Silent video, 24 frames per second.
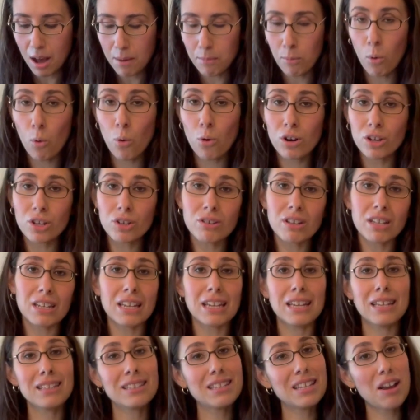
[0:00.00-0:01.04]
or you can
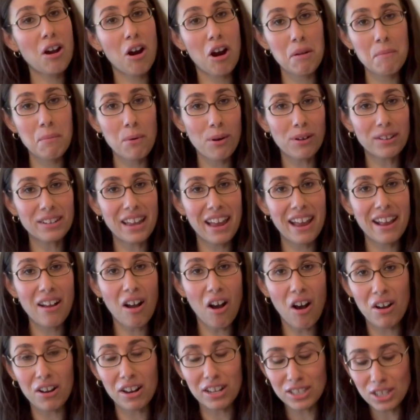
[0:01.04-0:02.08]
eat the hard-boiled egg
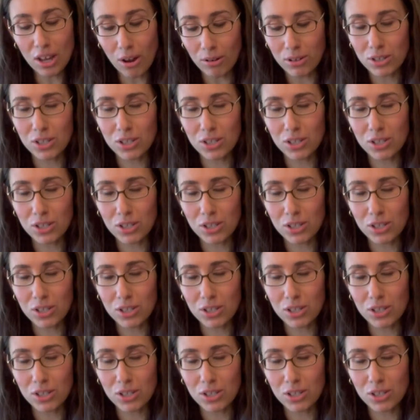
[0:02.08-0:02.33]
on its own.